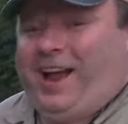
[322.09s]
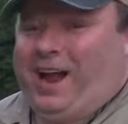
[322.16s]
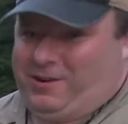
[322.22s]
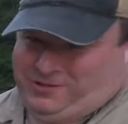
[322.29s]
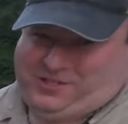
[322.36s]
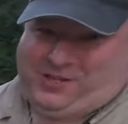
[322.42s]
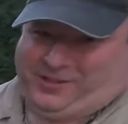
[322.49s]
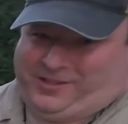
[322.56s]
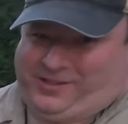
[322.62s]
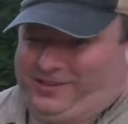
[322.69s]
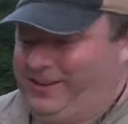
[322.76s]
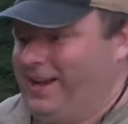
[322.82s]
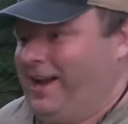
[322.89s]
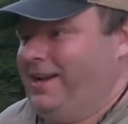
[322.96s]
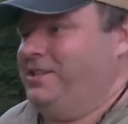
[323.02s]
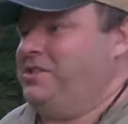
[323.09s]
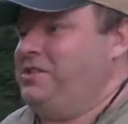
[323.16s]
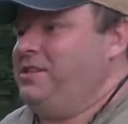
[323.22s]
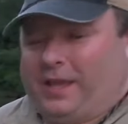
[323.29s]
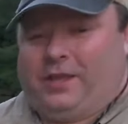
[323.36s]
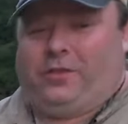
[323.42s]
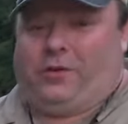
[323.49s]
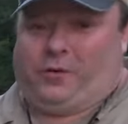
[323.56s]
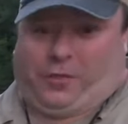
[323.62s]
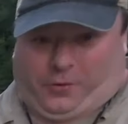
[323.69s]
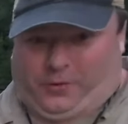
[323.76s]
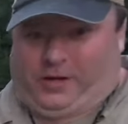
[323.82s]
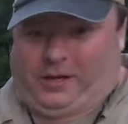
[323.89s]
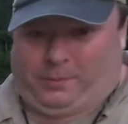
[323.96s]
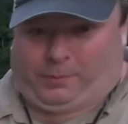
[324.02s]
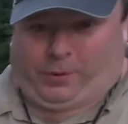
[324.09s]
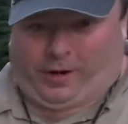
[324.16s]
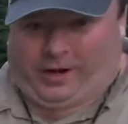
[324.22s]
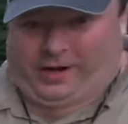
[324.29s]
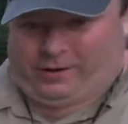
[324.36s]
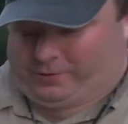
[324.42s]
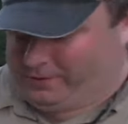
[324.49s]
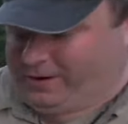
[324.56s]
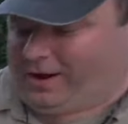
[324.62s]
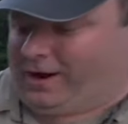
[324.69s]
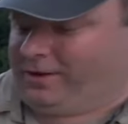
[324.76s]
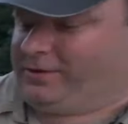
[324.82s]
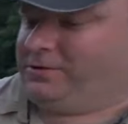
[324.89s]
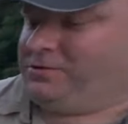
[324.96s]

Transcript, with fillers: I'll show it to you guys either 3D printing or not.